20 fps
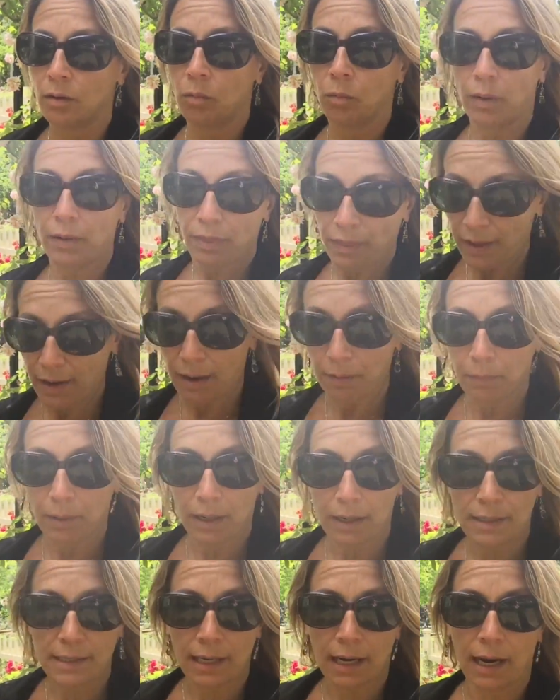one thing I
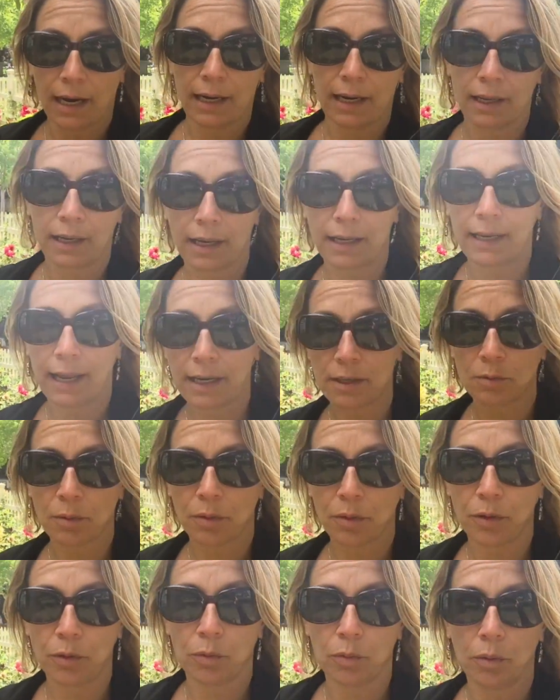wanted to kind of connect
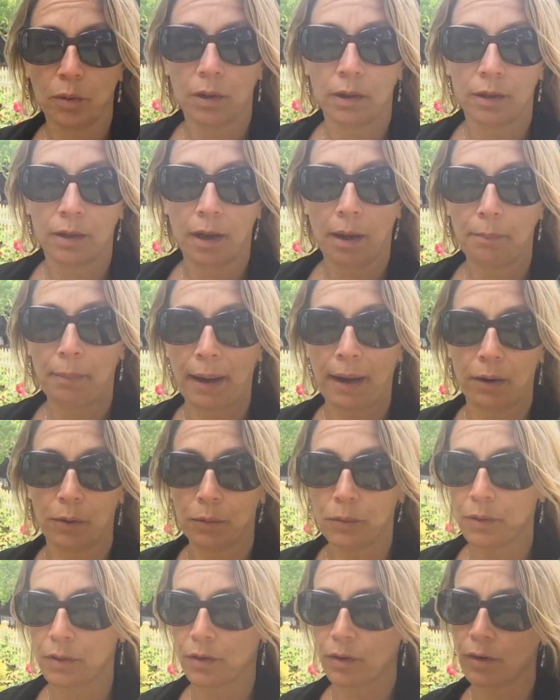with you
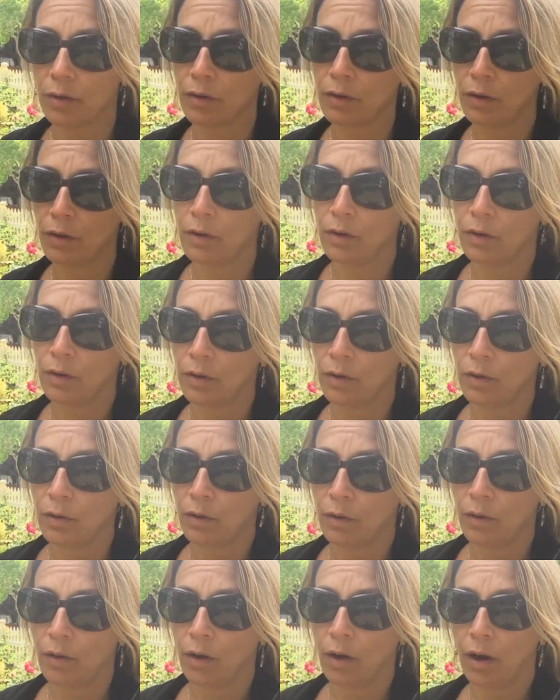about
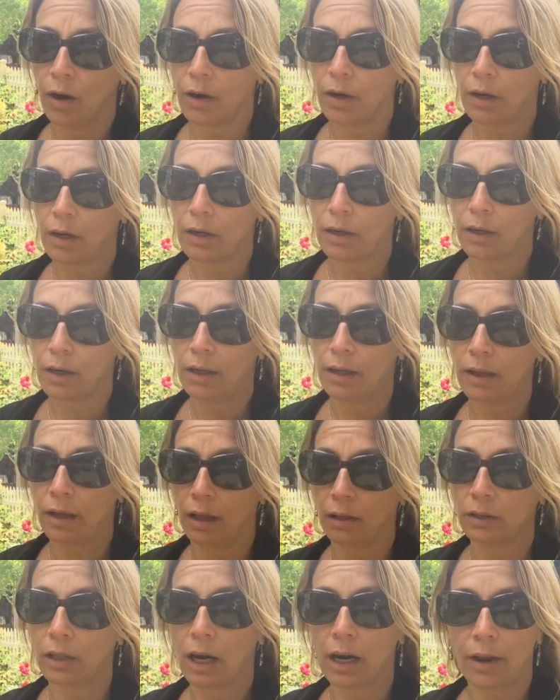are
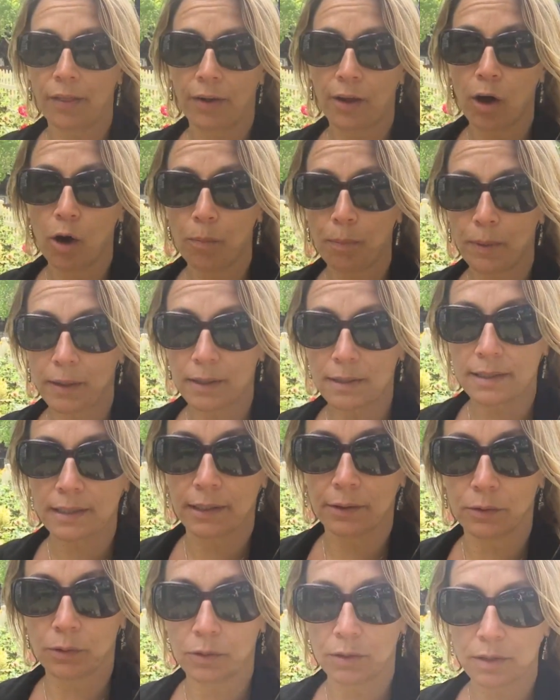a lot of the coping
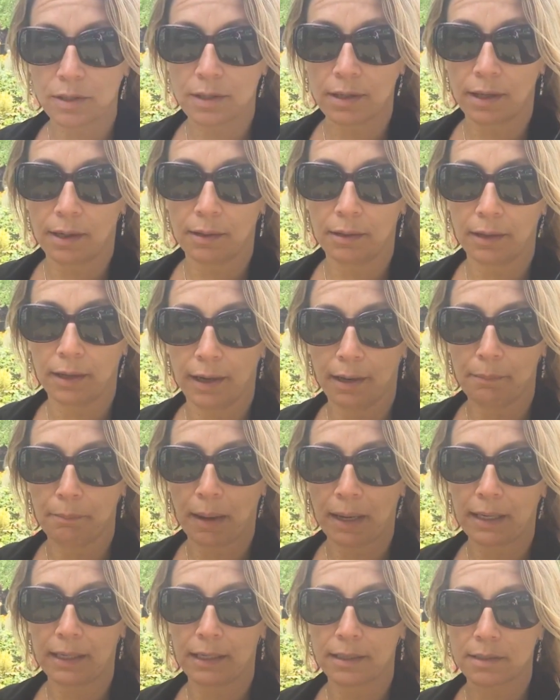skills and
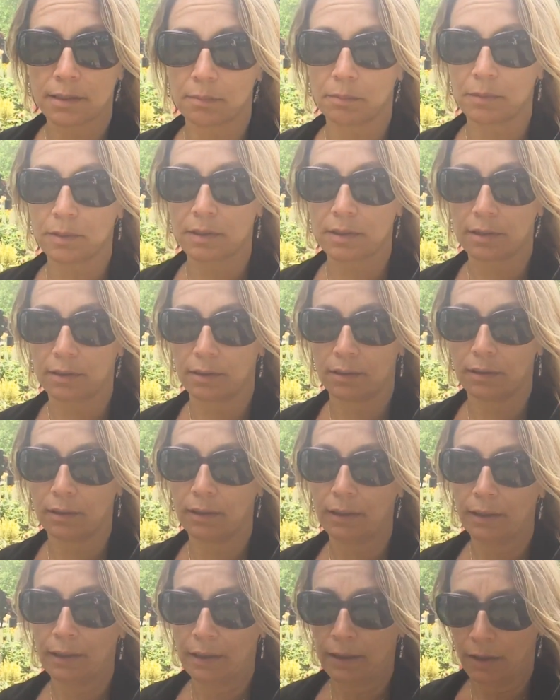mechanisms and
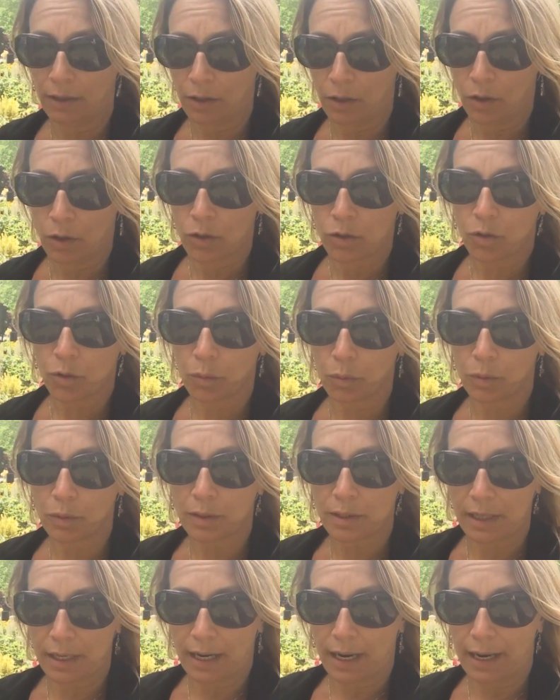
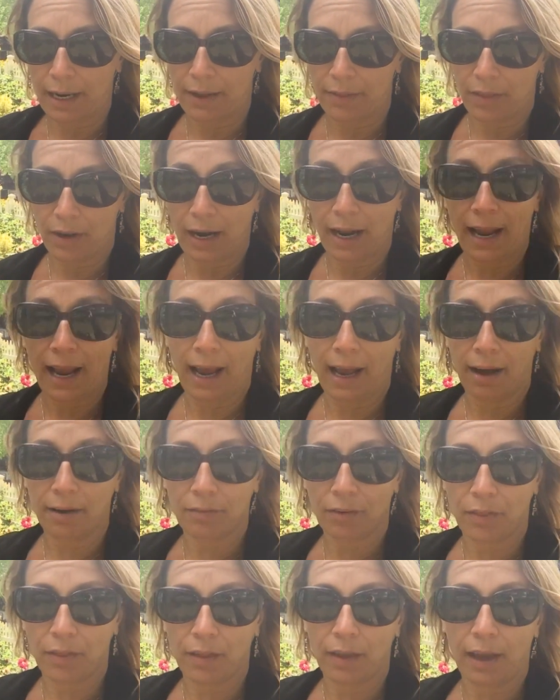tools that I
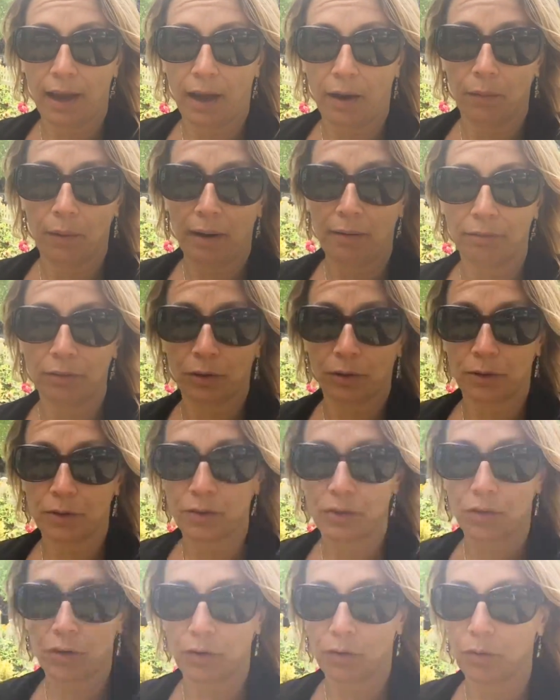have, and how I've
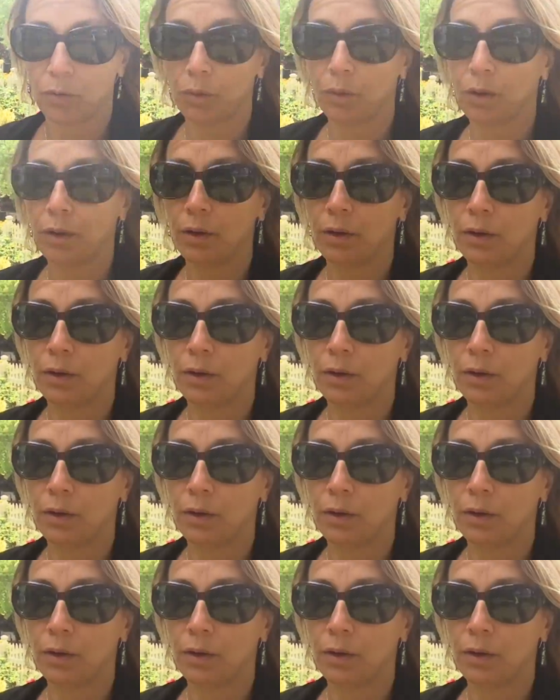learned to